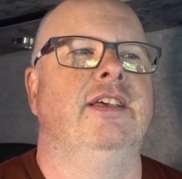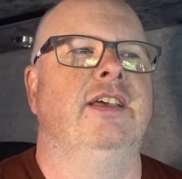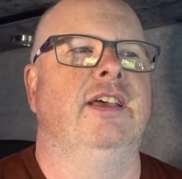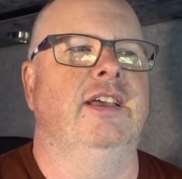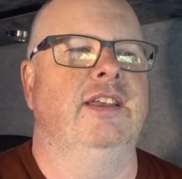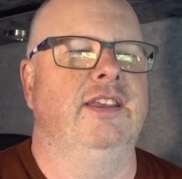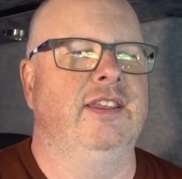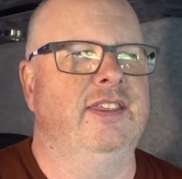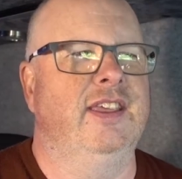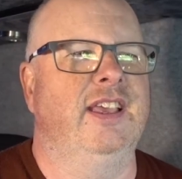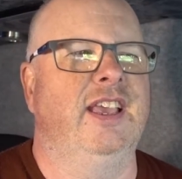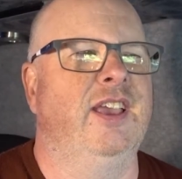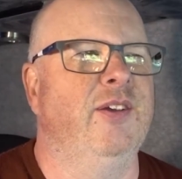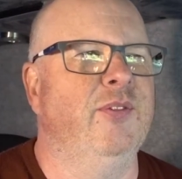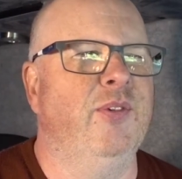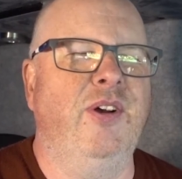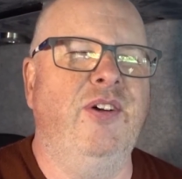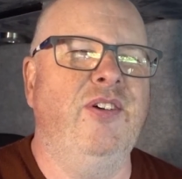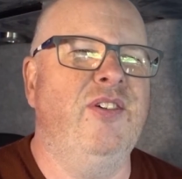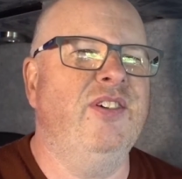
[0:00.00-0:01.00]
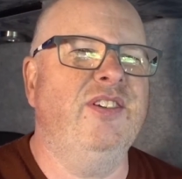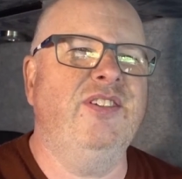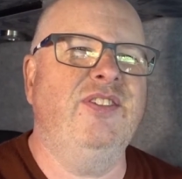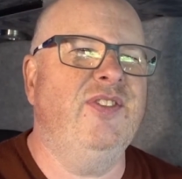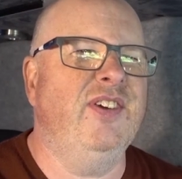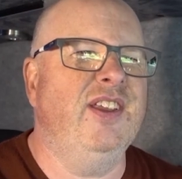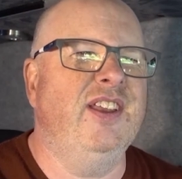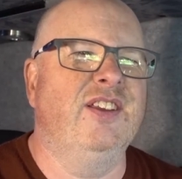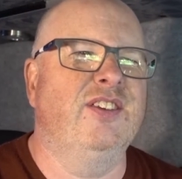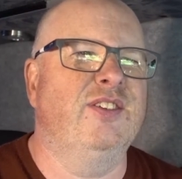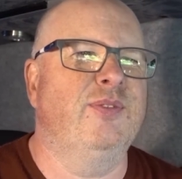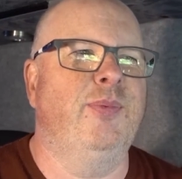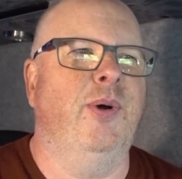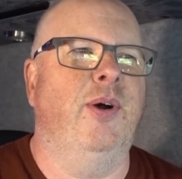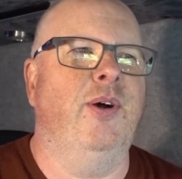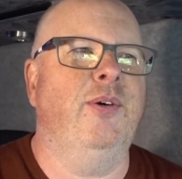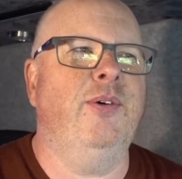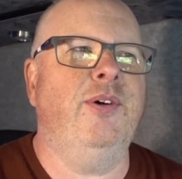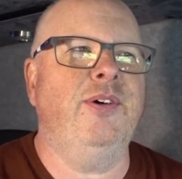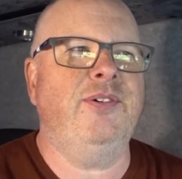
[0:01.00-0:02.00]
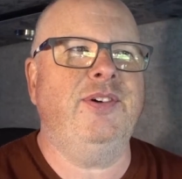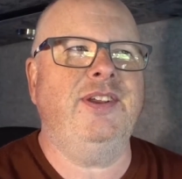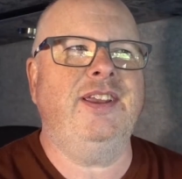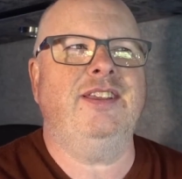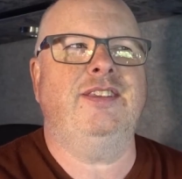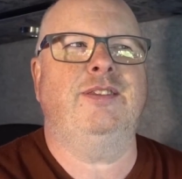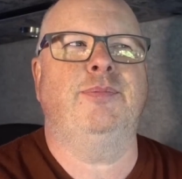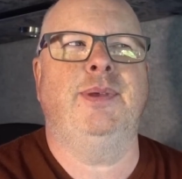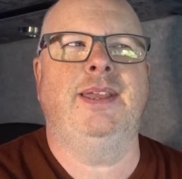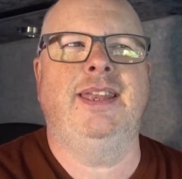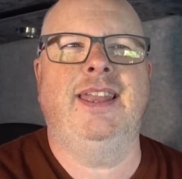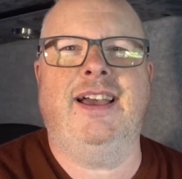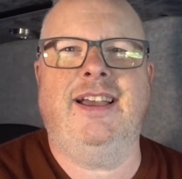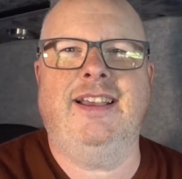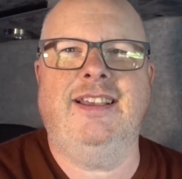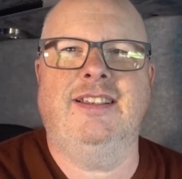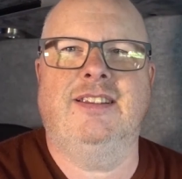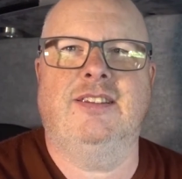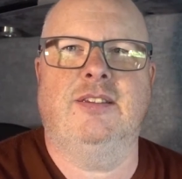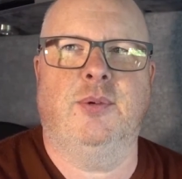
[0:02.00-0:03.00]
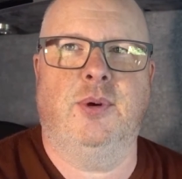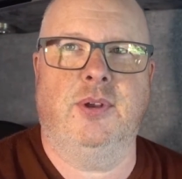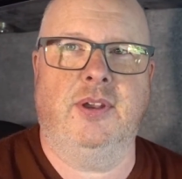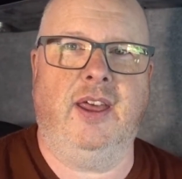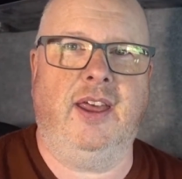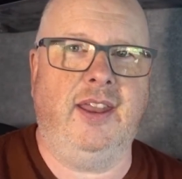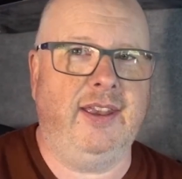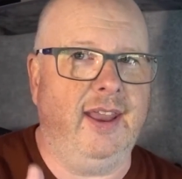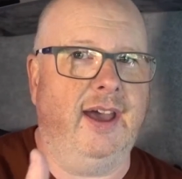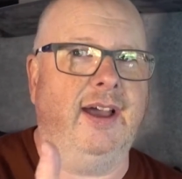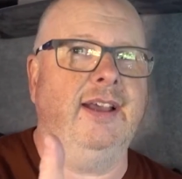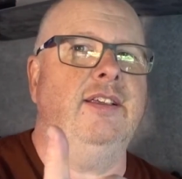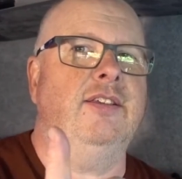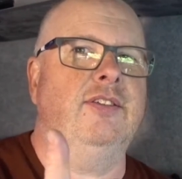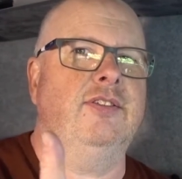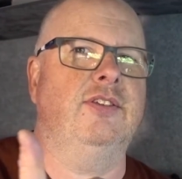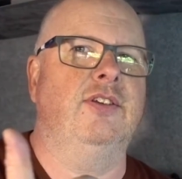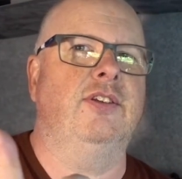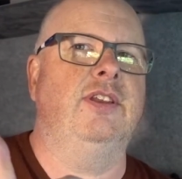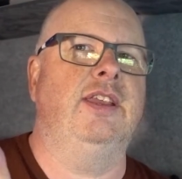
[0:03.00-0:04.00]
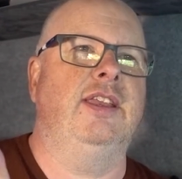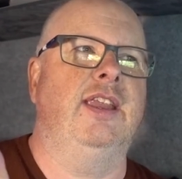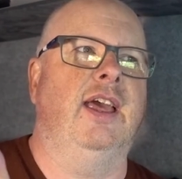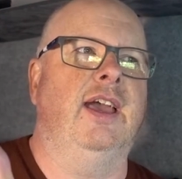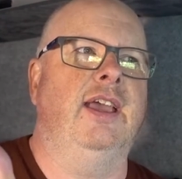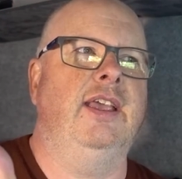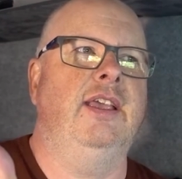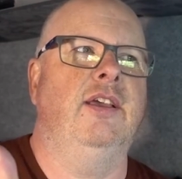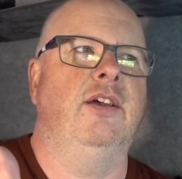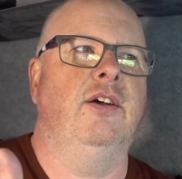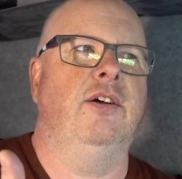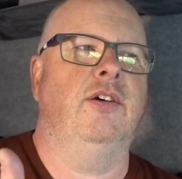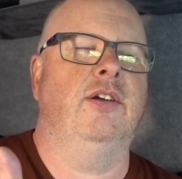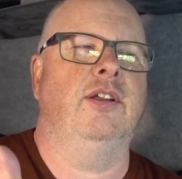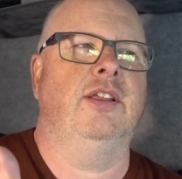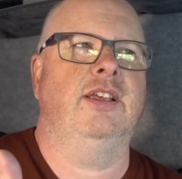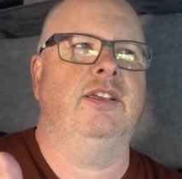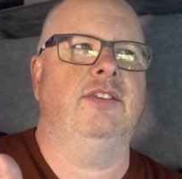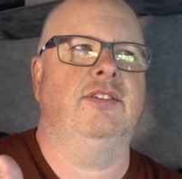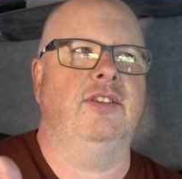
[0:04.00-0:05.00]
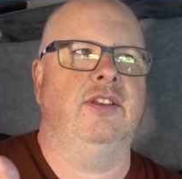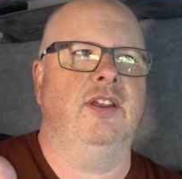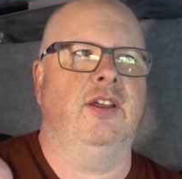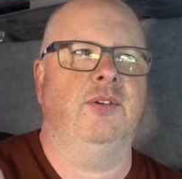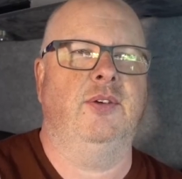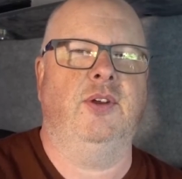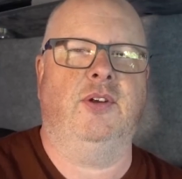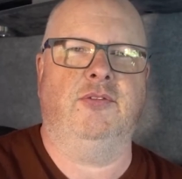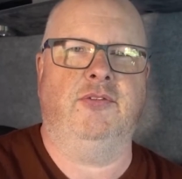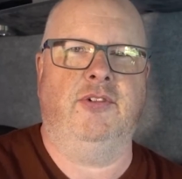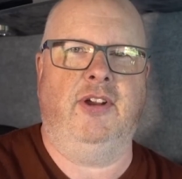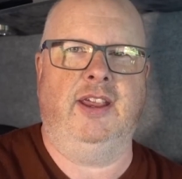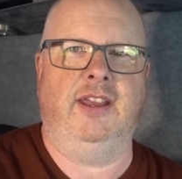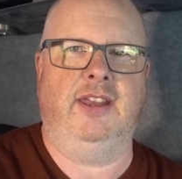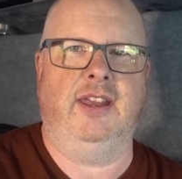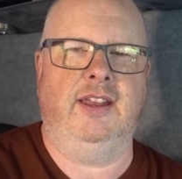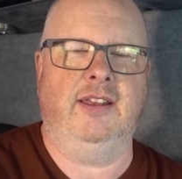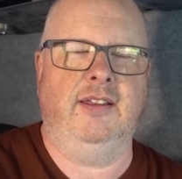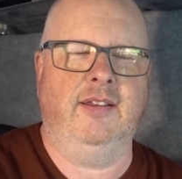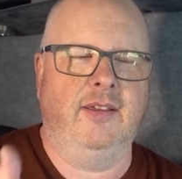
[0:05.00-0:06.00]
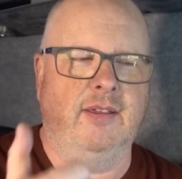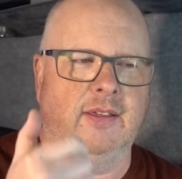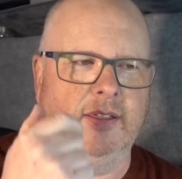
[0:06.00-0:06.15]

And you're thinking, what would you mean a spot? Well, I want it to be nice. I want a nice sunny day, or at least, you know, not raining.